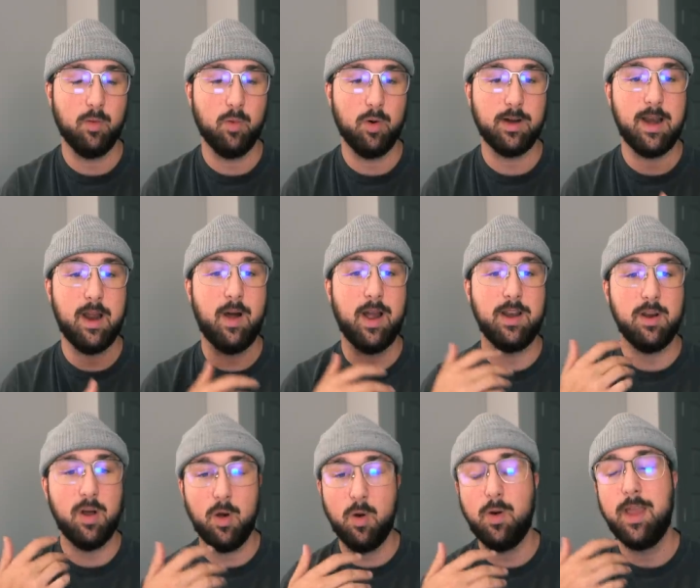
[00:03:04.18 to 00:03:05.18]
work. Now, I
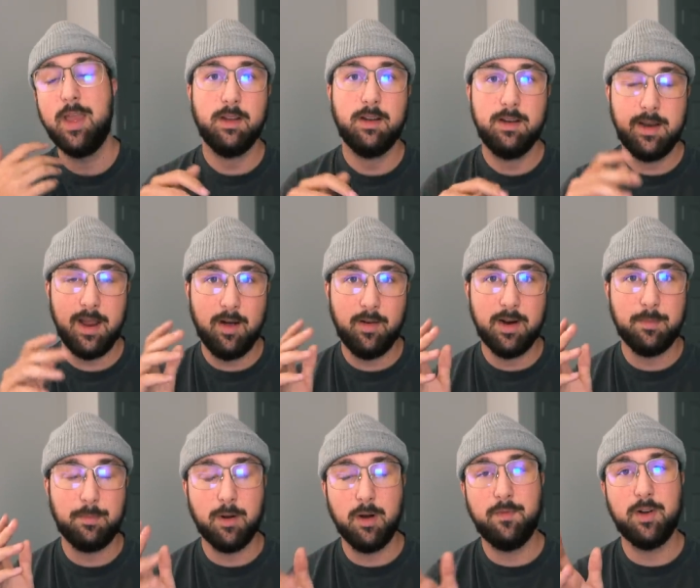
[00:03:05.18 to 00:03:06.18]
know now in a
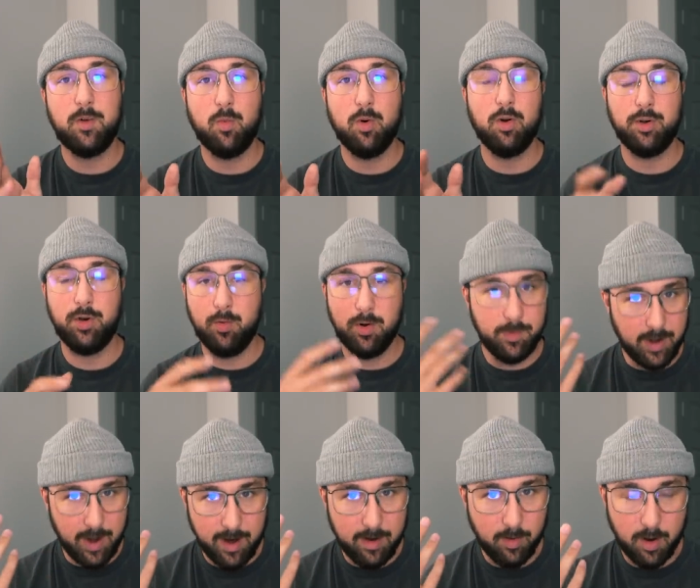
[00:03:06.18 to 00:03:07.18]
perfect world, you want to be
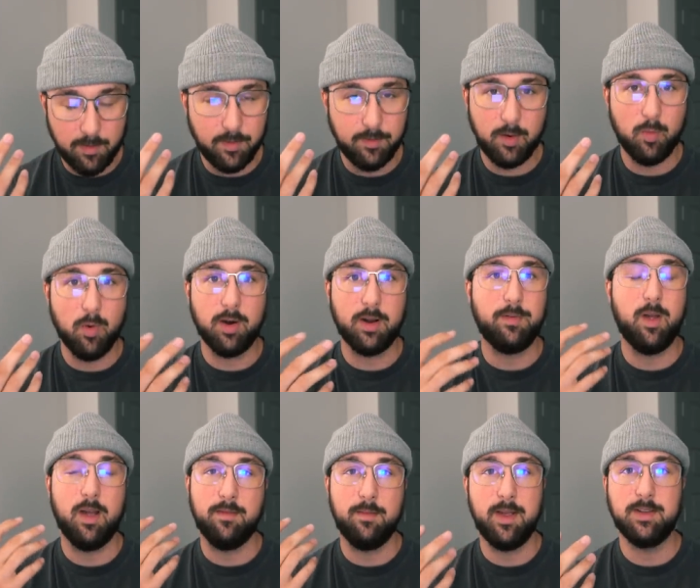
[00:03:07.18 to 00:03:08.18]
hired off of your work if
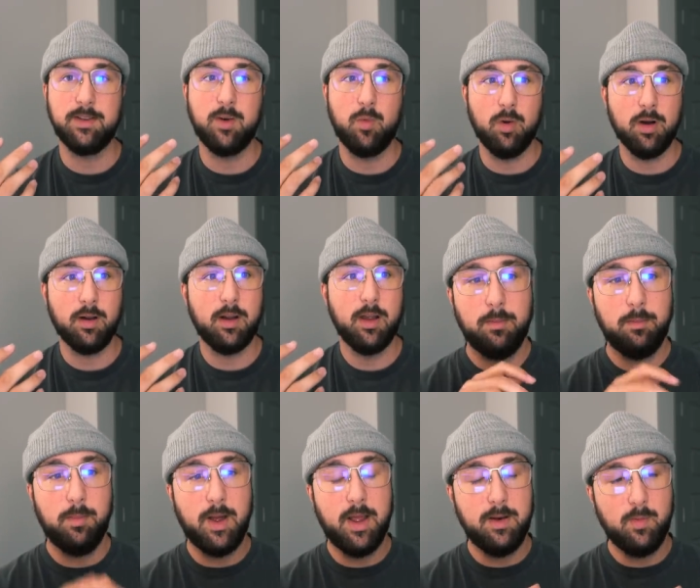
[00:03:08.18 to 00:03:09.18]
you have amazing work.
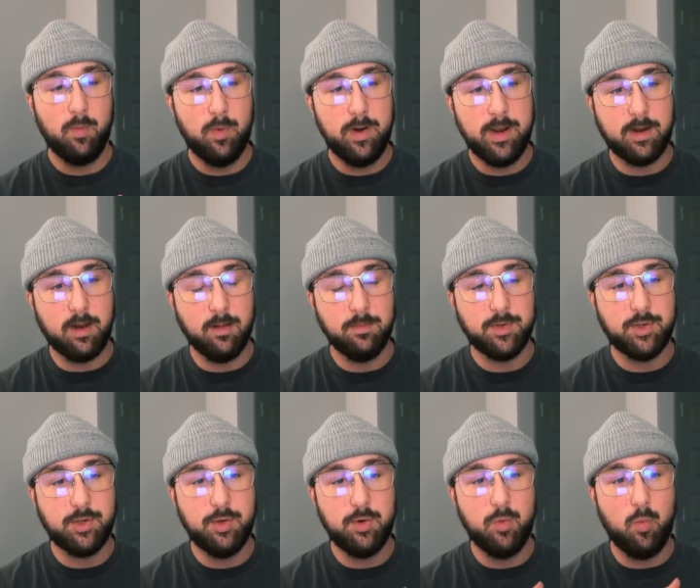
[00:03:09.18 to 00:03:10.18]
But when it comes
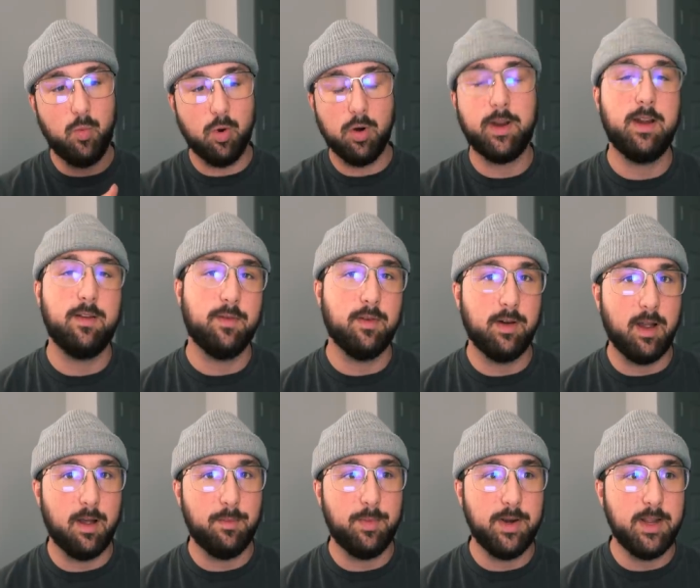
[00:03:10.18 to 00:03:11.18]
to working for a
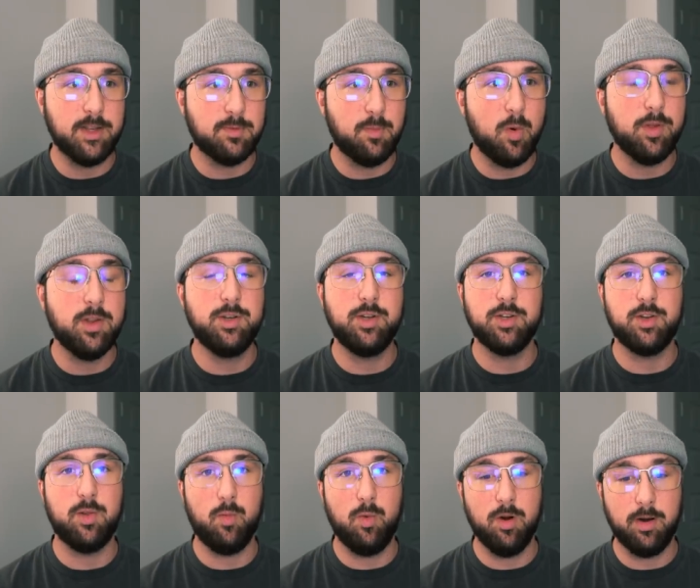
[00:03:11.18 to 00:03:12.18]
company, it's more than
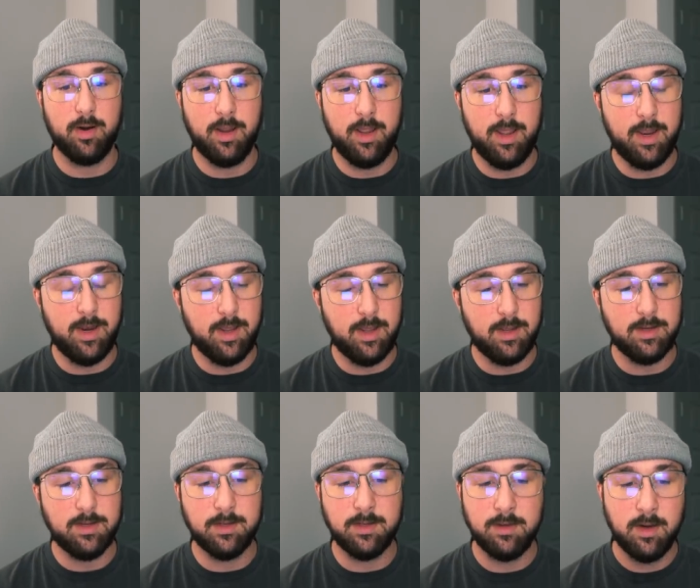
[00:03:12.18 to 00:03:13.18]
just the work. It
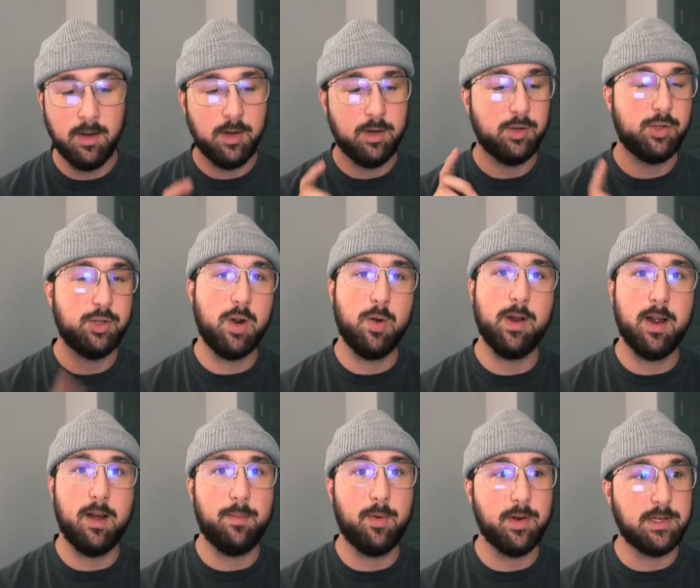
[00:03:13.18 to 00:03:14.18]
is showing
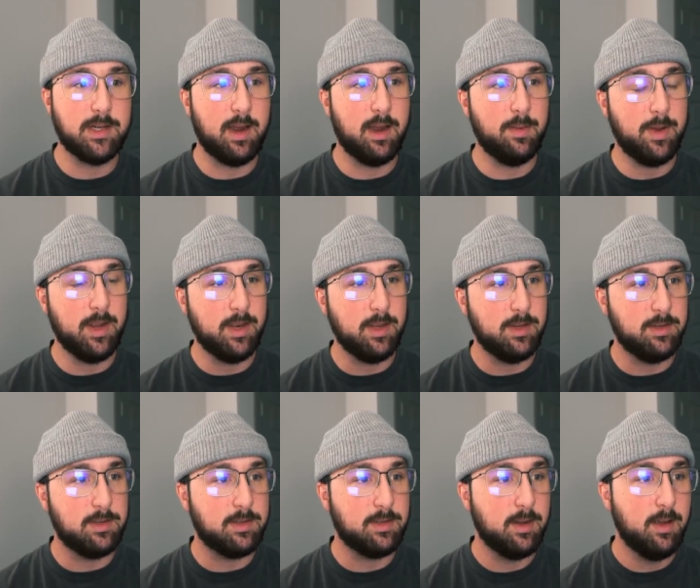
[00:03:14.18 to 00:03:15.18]
up on time. It
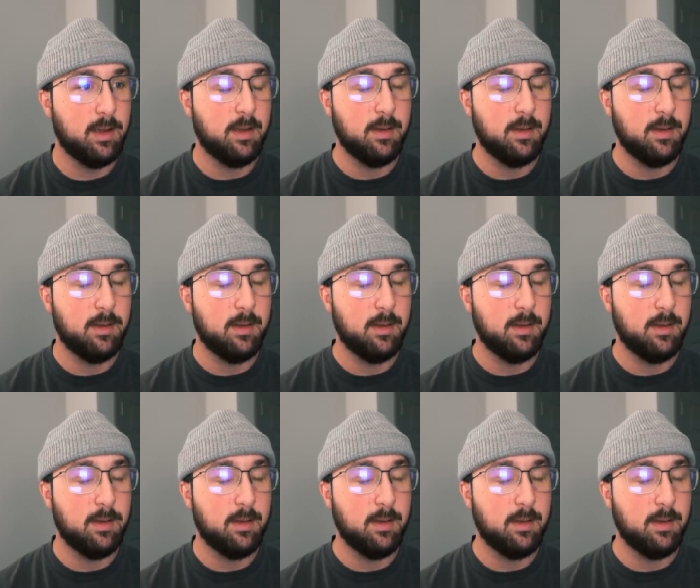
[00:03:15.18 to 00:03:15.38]
is